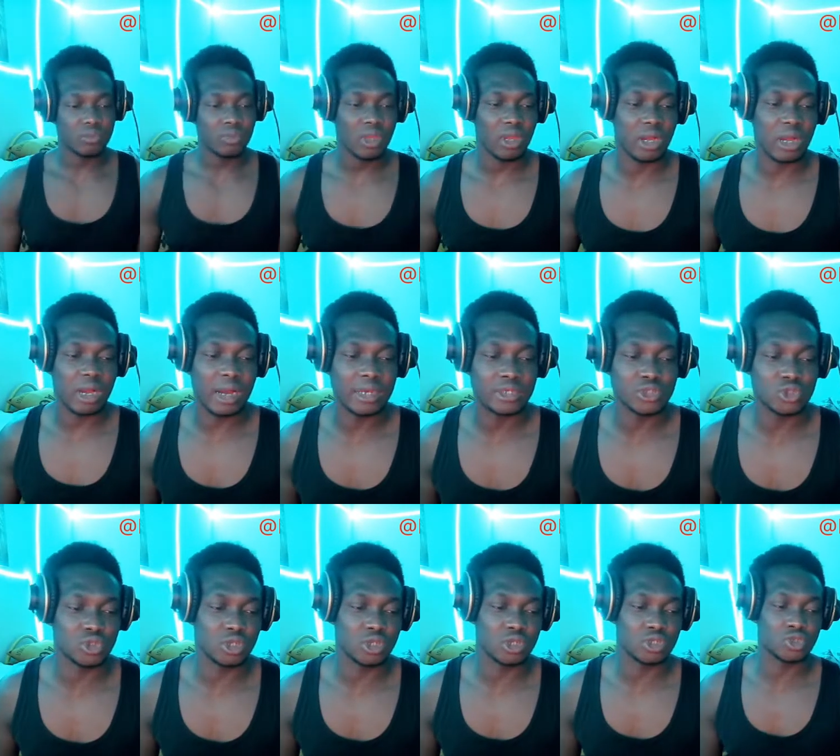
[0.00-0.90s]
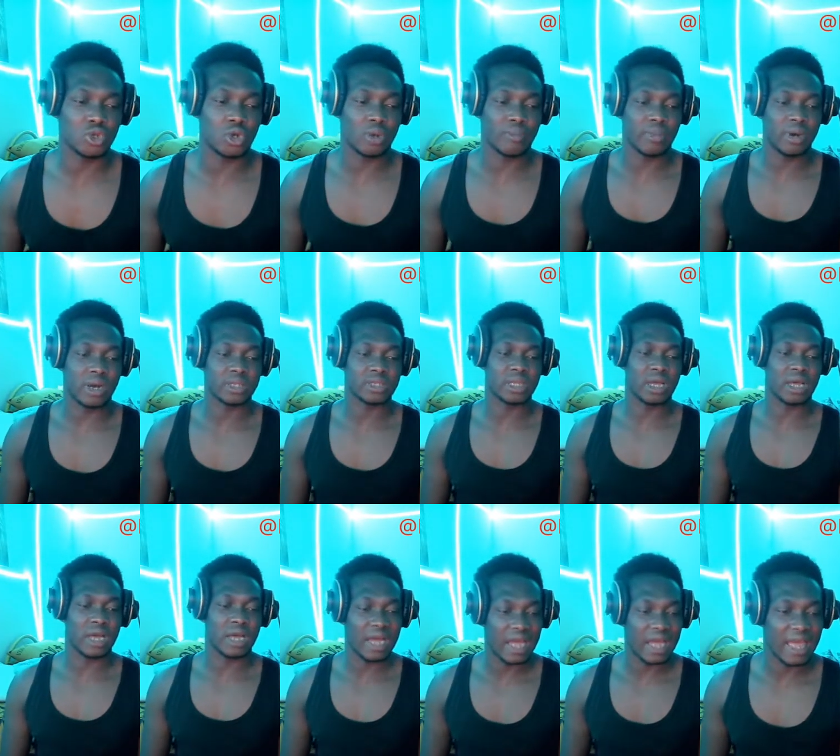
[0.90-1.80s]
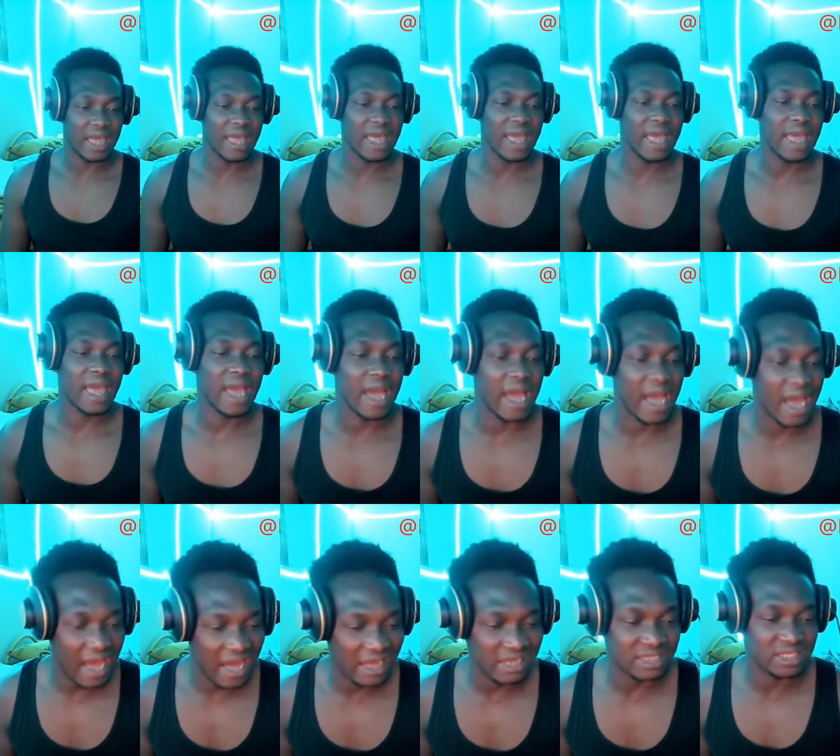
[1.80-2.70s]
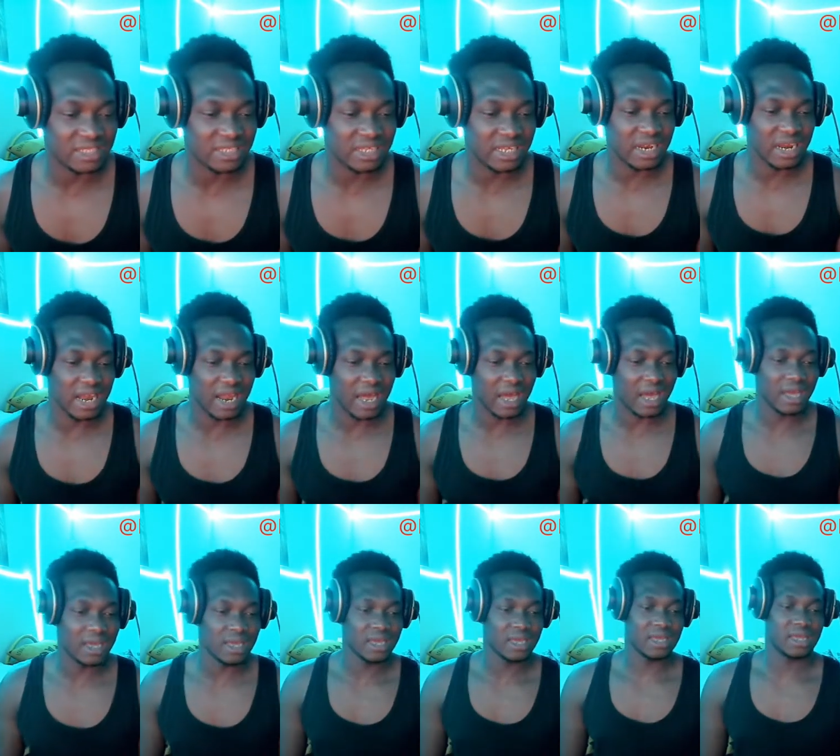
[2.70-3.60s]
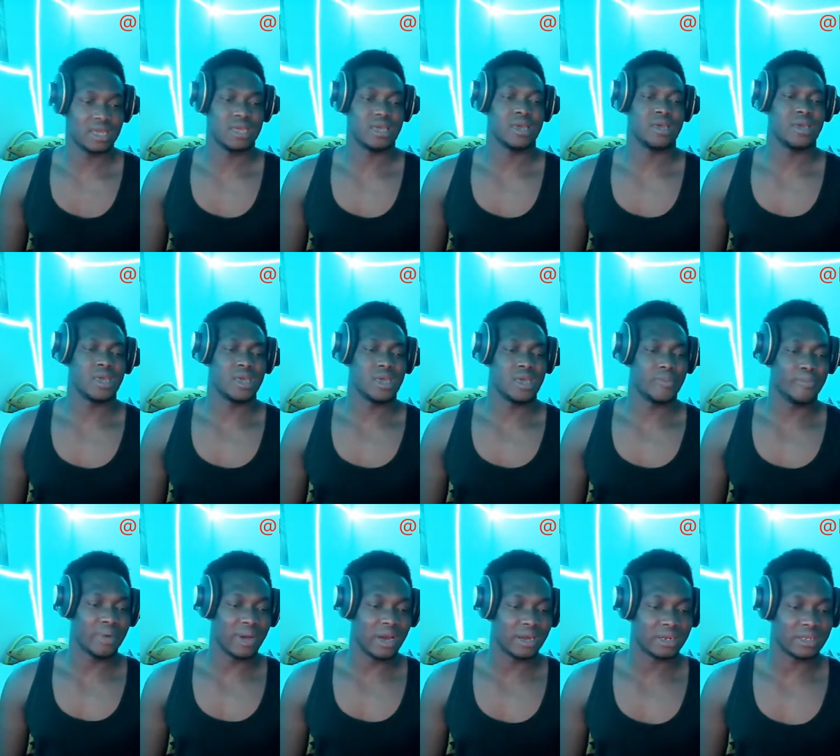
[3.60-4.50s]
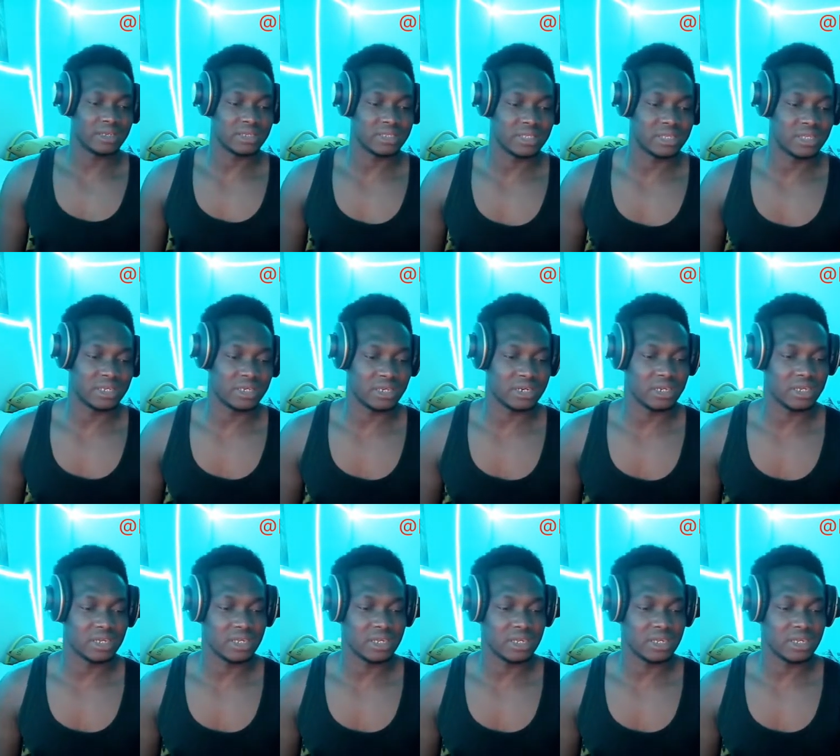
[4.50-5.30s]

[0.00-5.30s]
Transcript: guys. Today is all about Anxhela Peristeri.